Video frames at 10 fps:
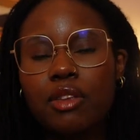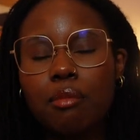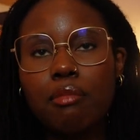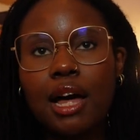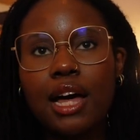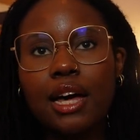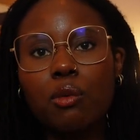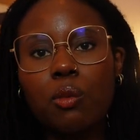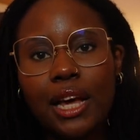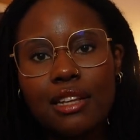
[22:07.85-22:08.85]
my
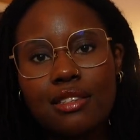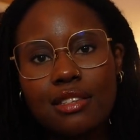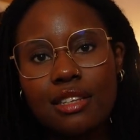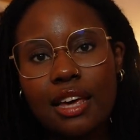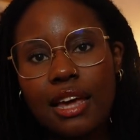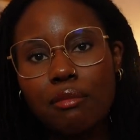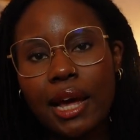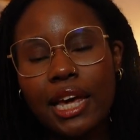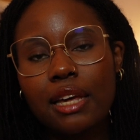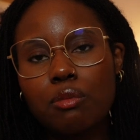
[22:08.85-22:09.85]
waist and
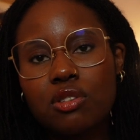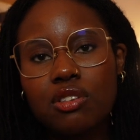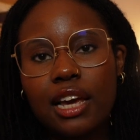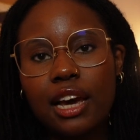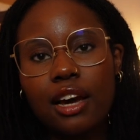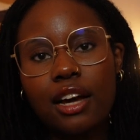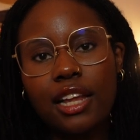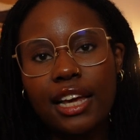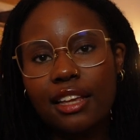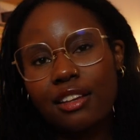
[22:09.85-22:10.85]
my hips, they are
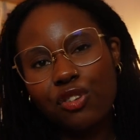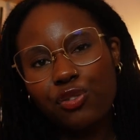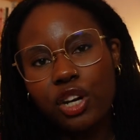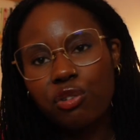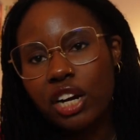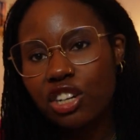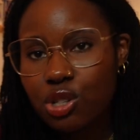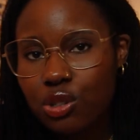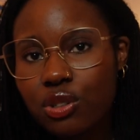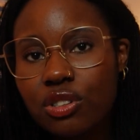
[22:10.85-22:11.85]
like different
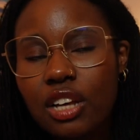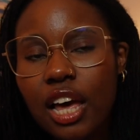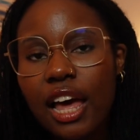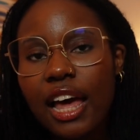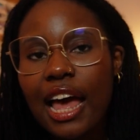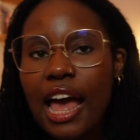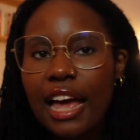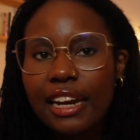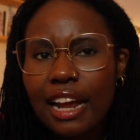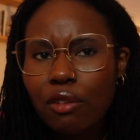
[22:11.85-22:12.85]
ratios,
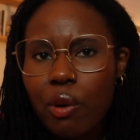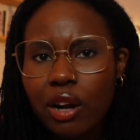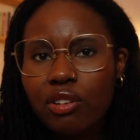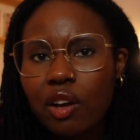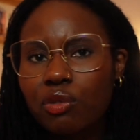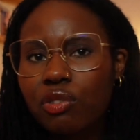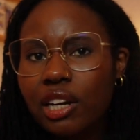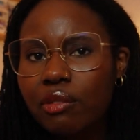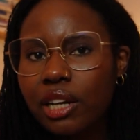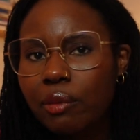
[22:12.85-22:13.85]
and that worked out
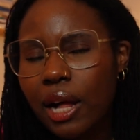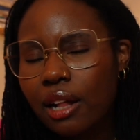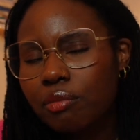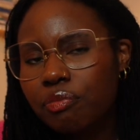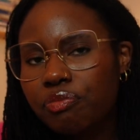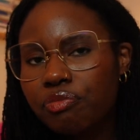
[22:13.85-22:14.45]
really well.